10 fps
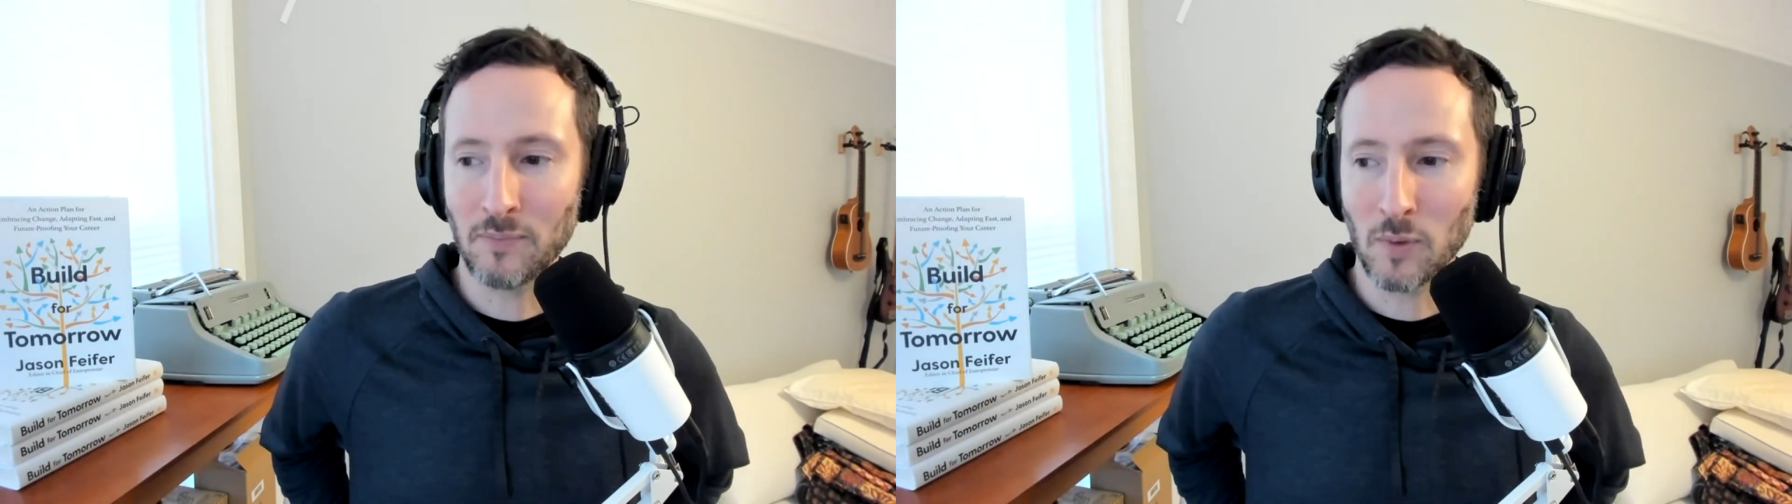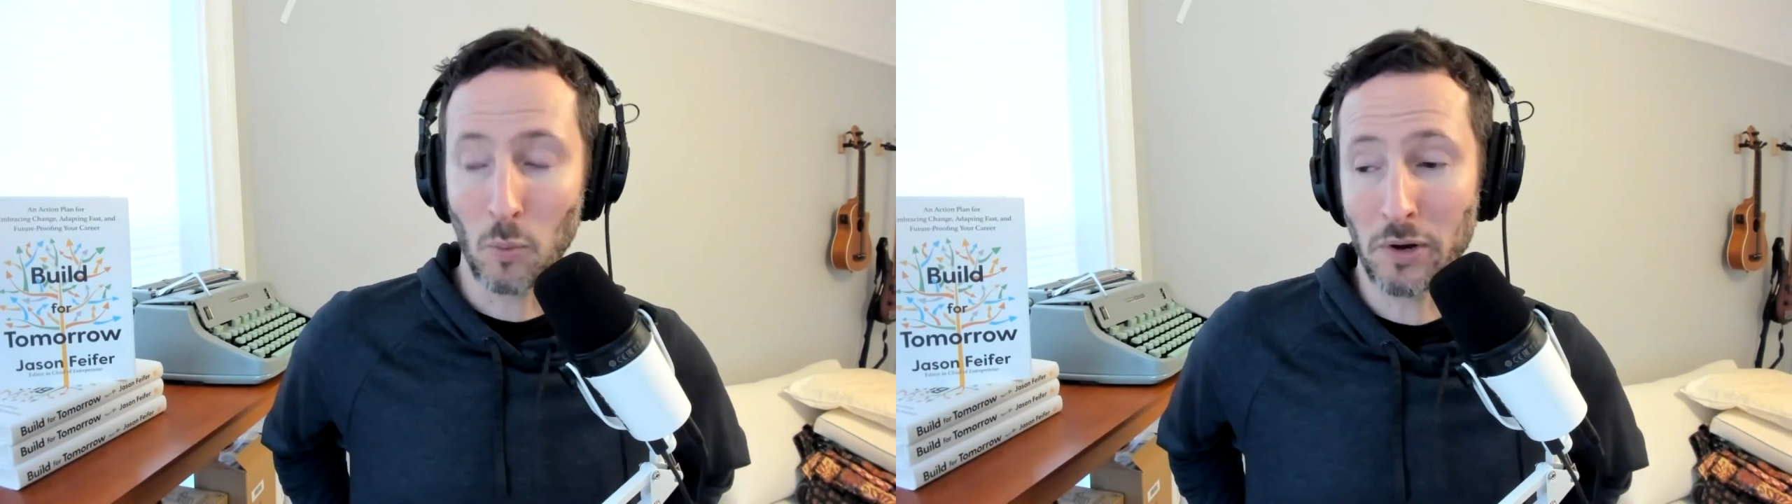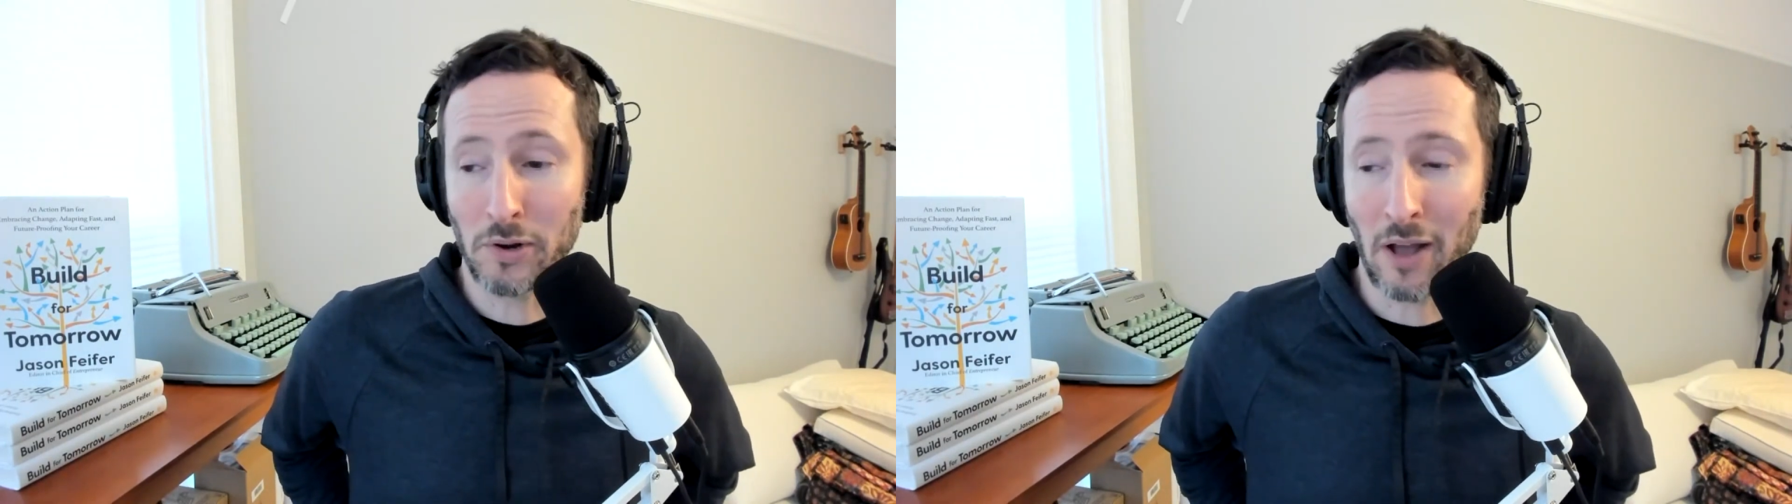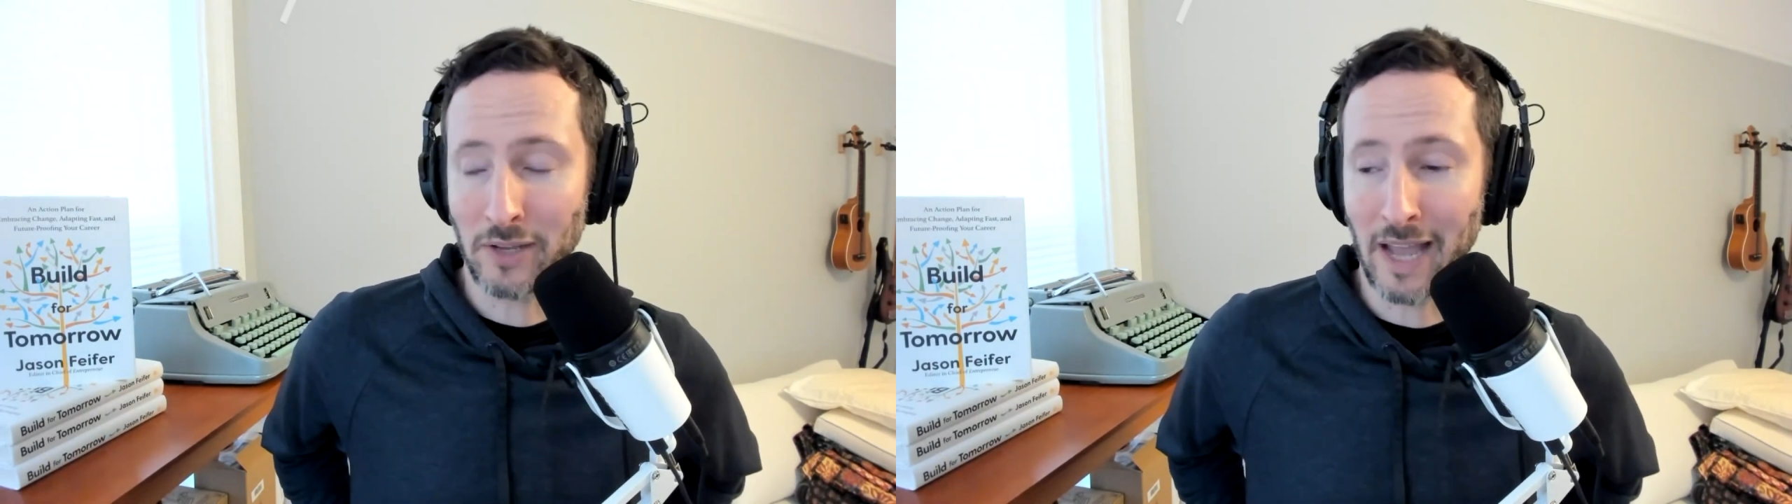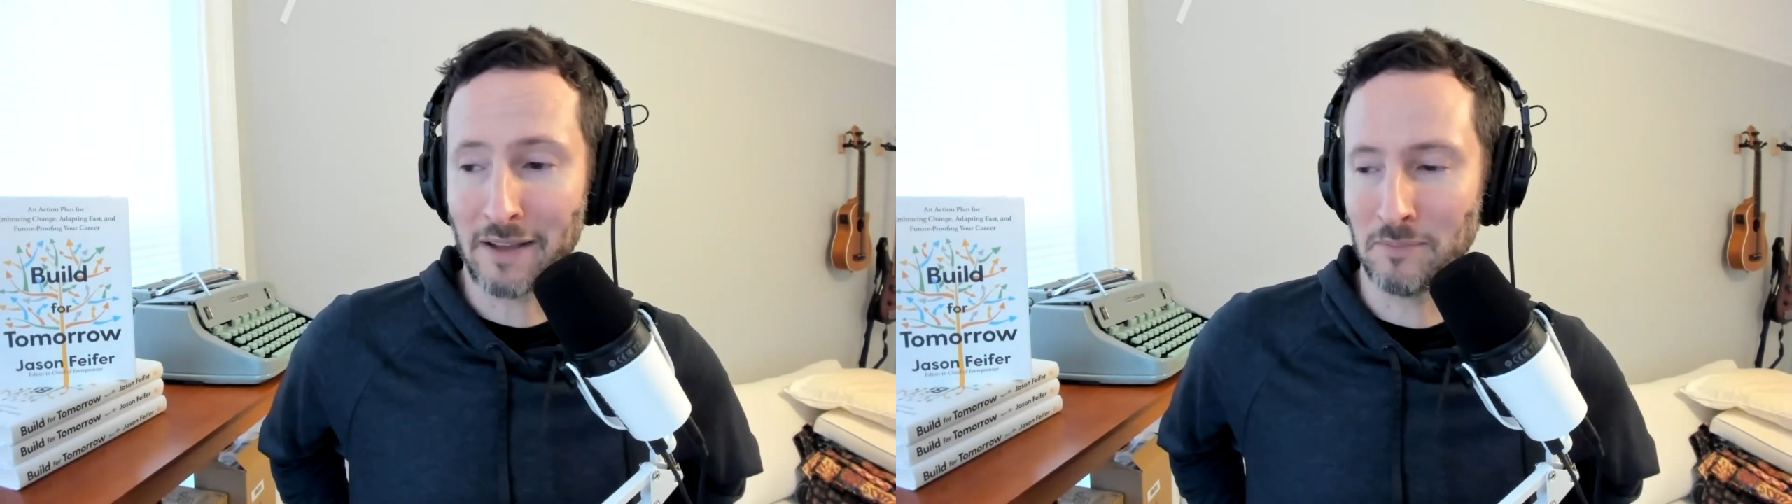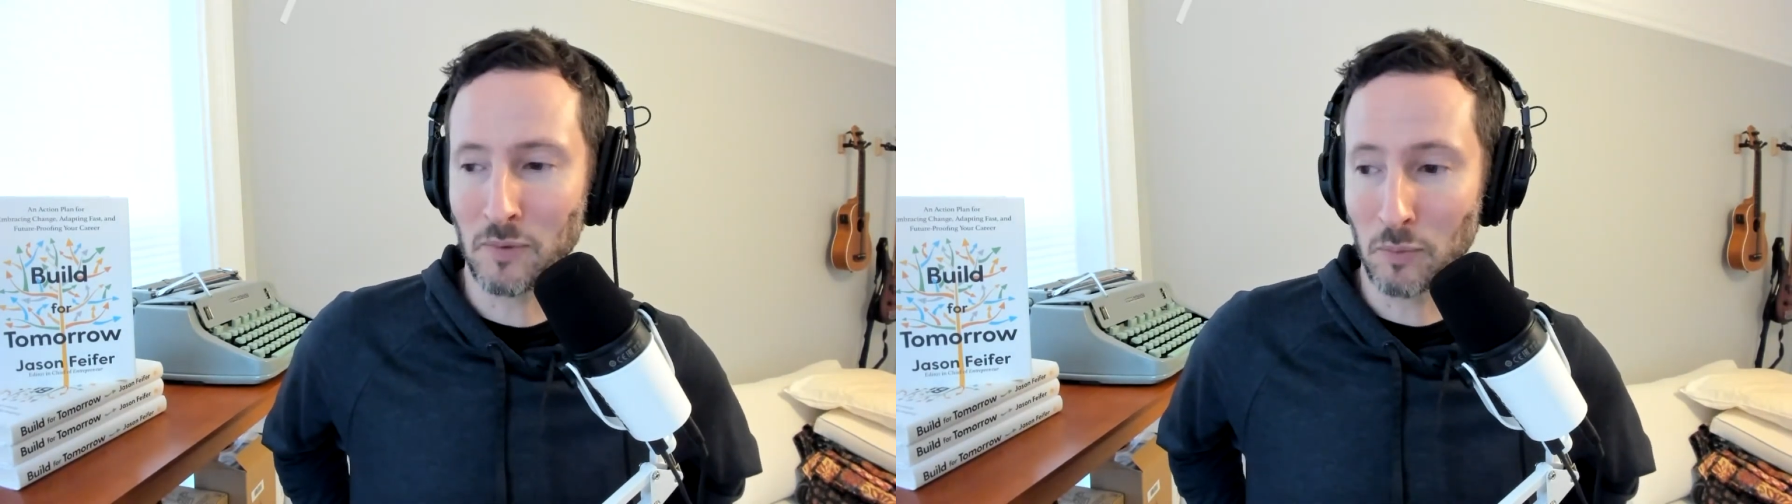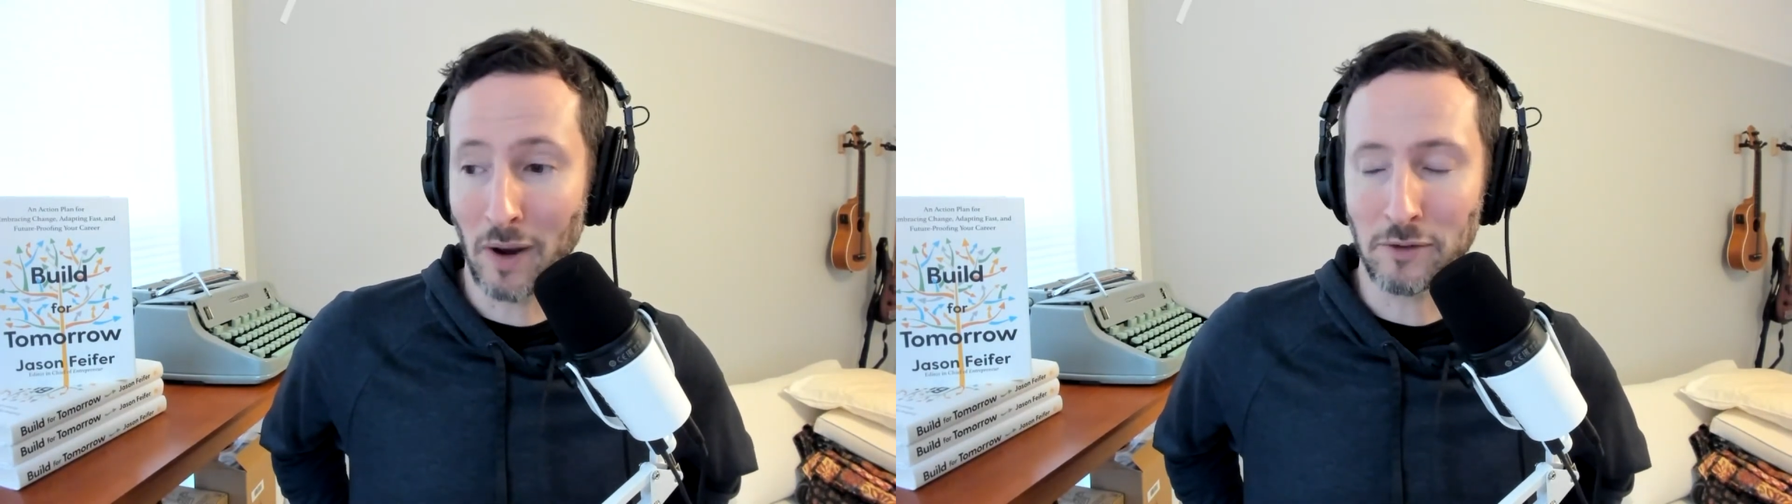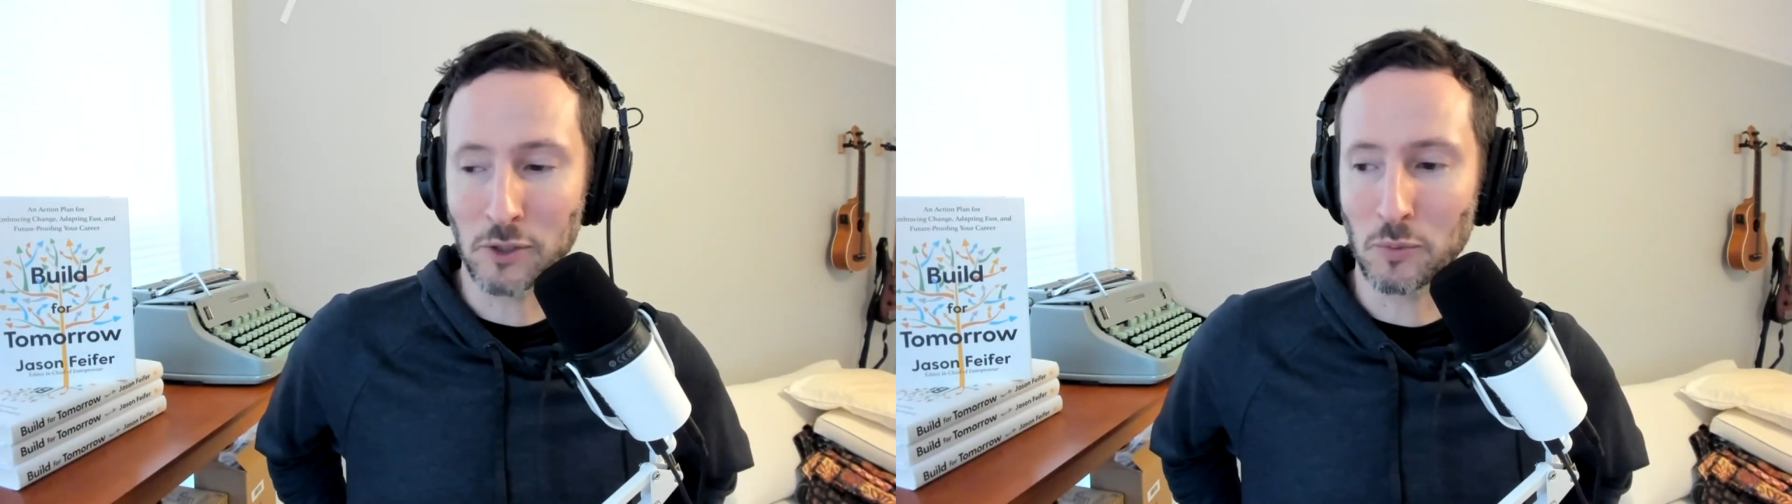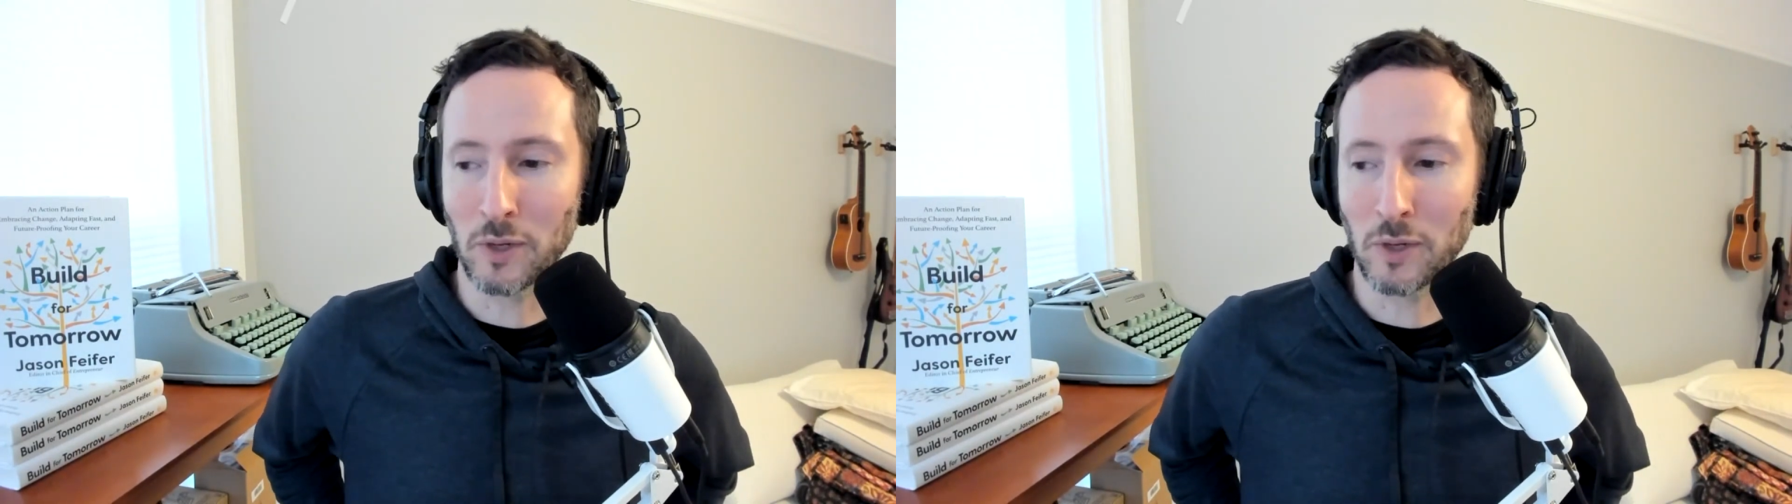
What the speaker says: Weird Al Yankovic referenced